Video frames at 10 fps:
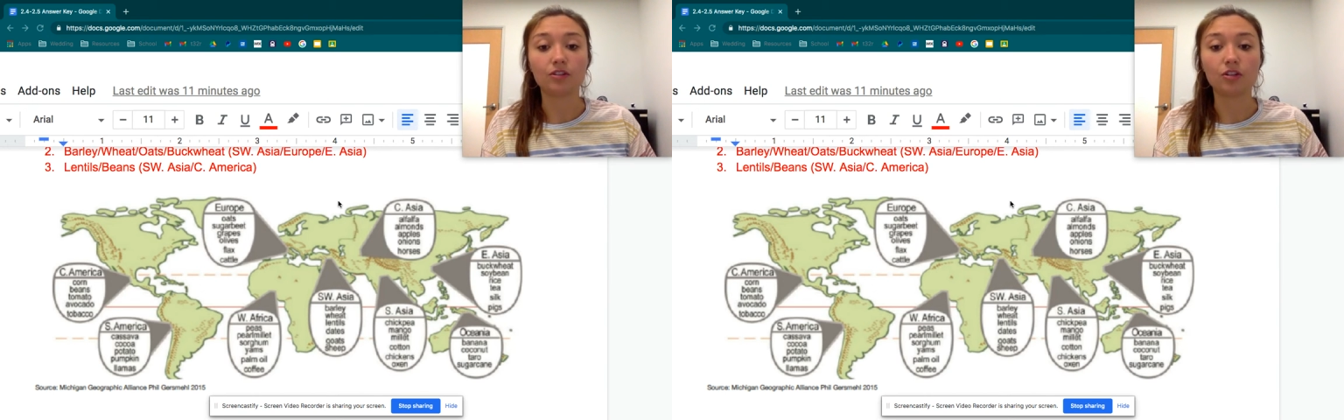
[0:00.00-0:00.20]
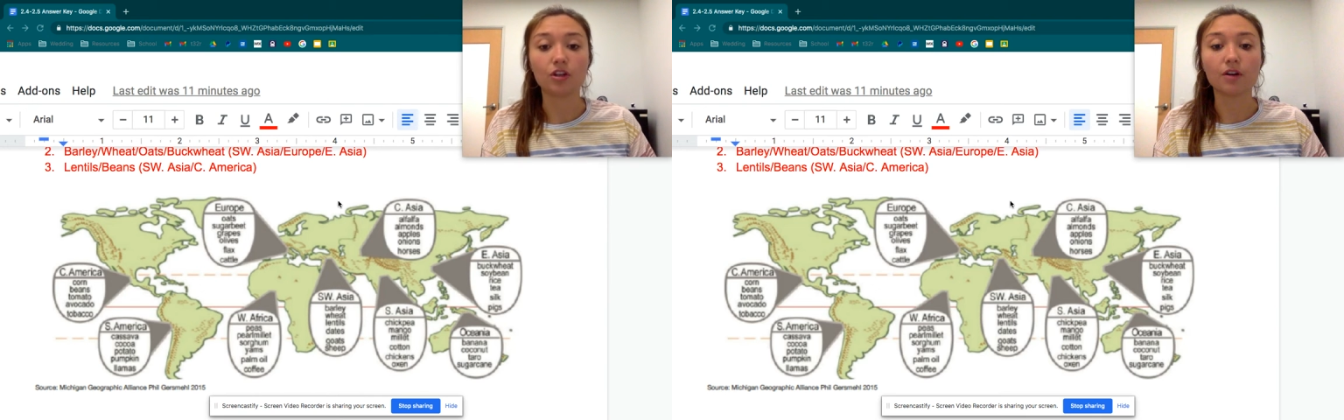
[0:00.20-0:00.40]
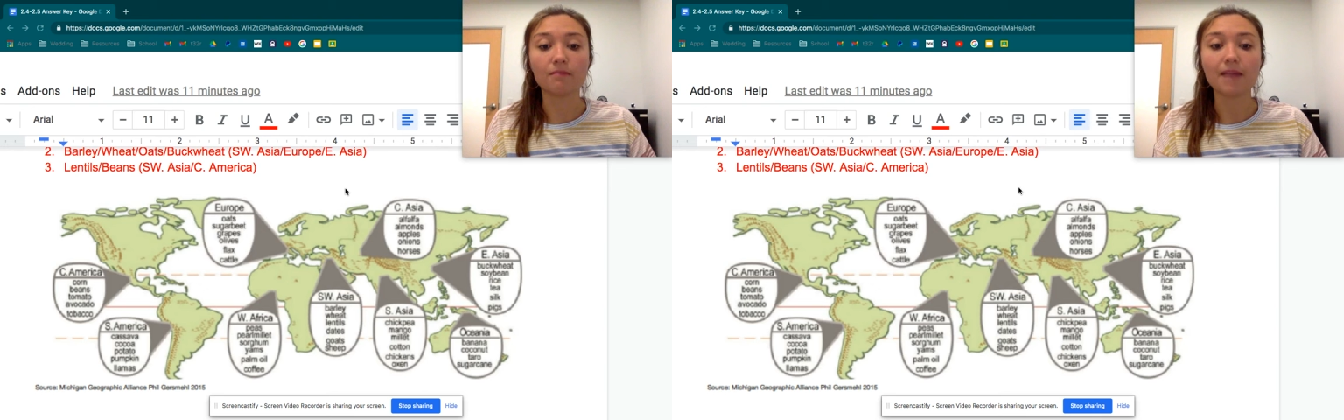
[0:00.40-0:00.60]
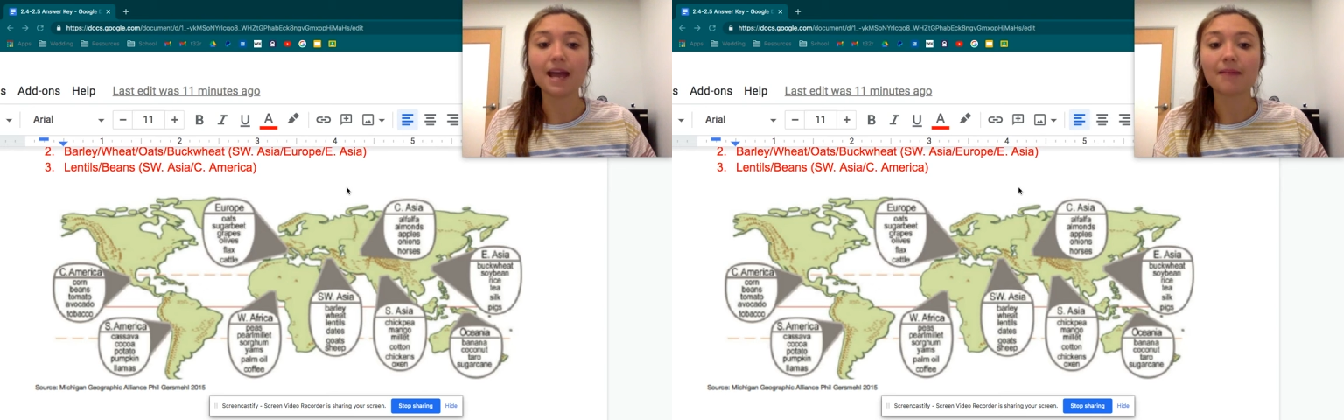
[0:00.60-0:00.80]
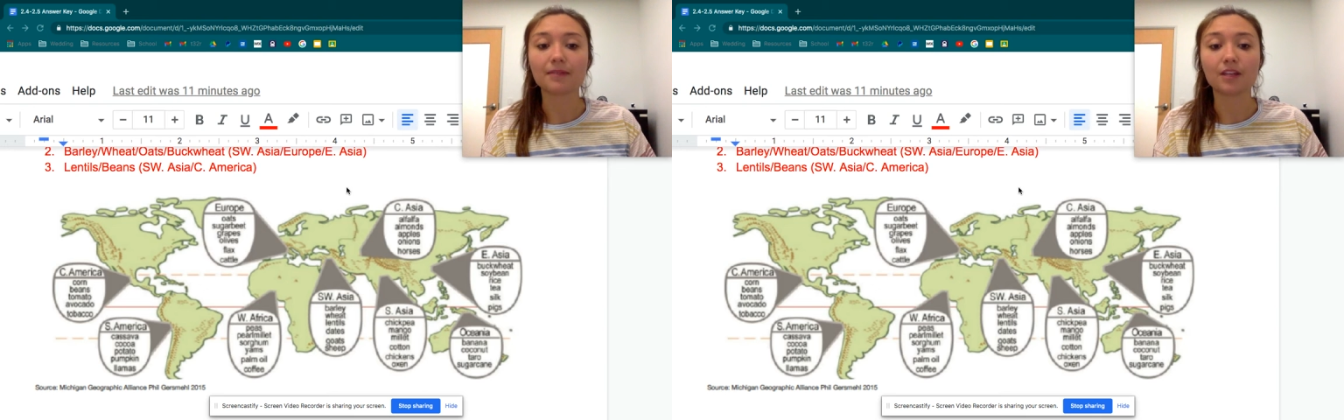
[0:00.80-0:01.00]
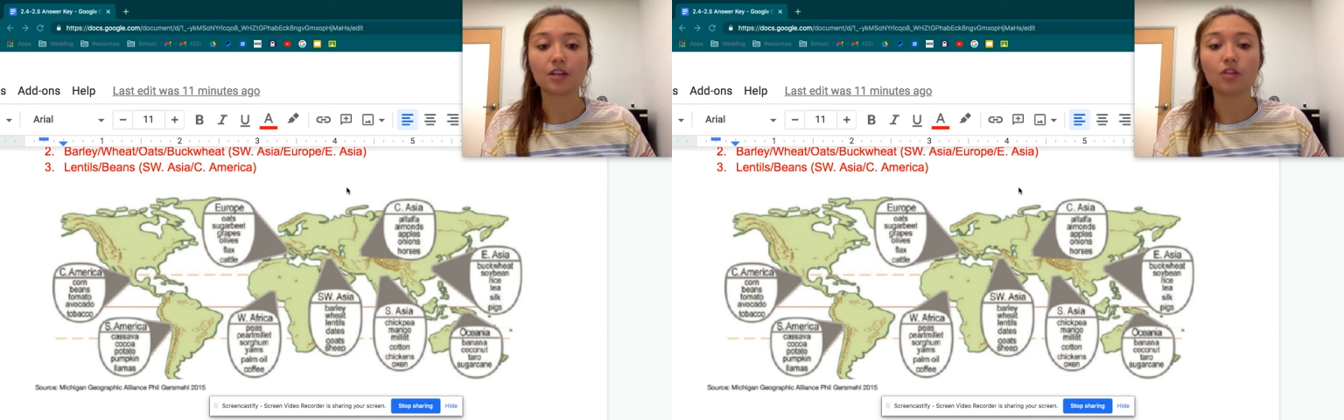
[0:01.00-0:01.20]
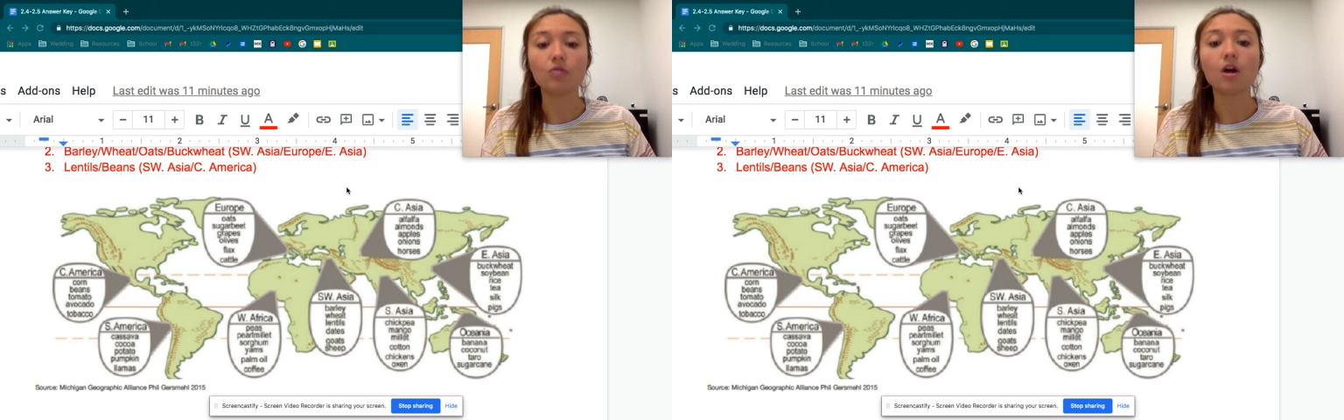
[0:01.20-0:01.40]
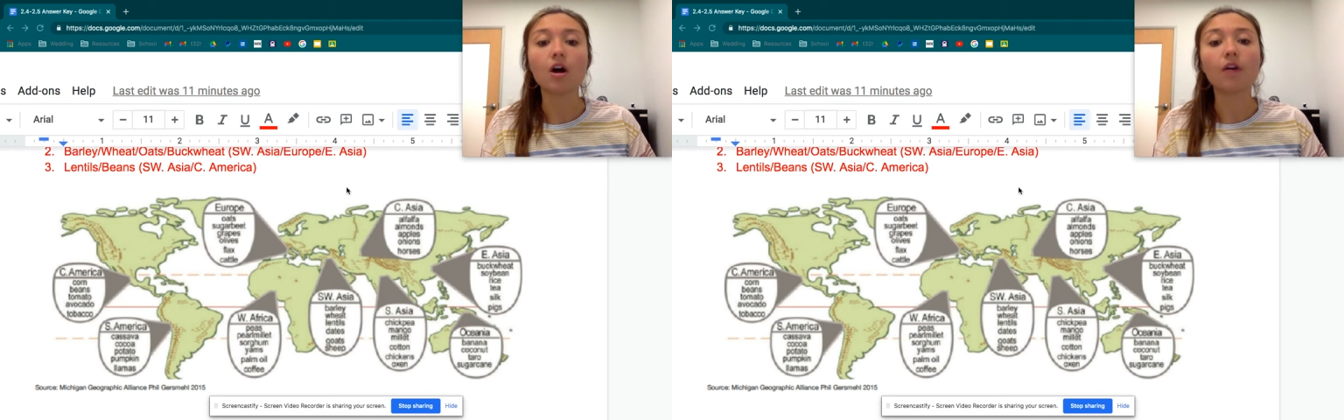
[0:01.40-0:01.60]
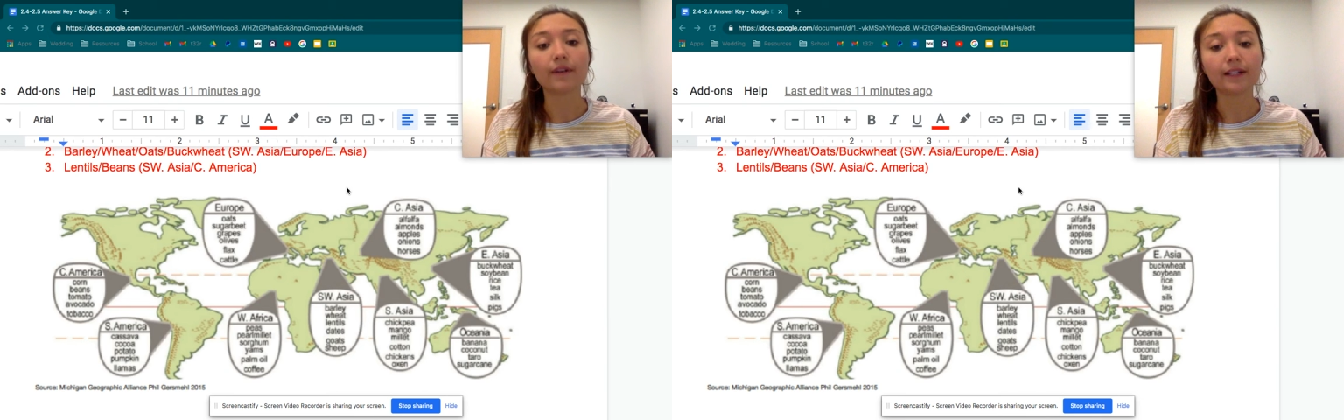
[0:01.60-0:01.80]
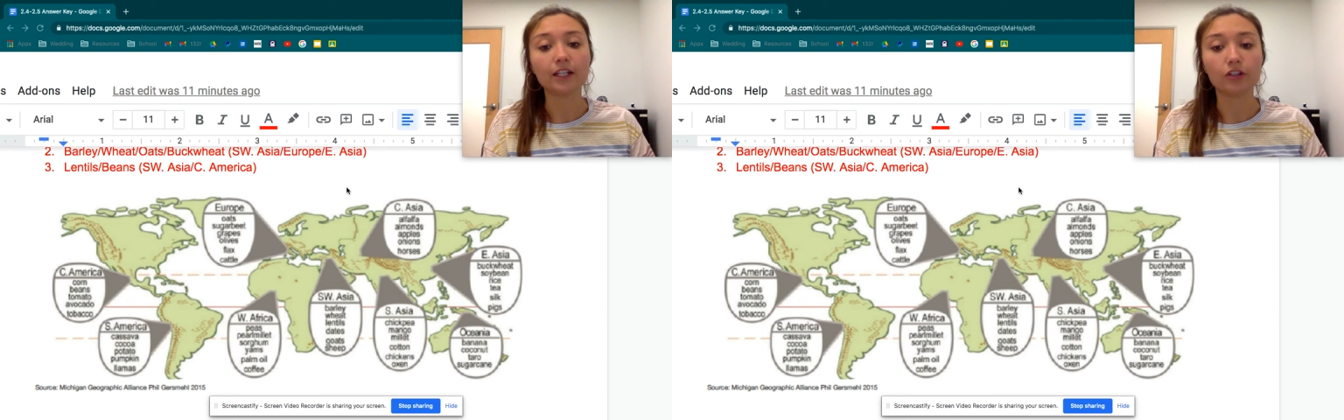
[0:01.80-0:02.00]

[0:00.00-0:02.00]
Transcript: to your maps that you already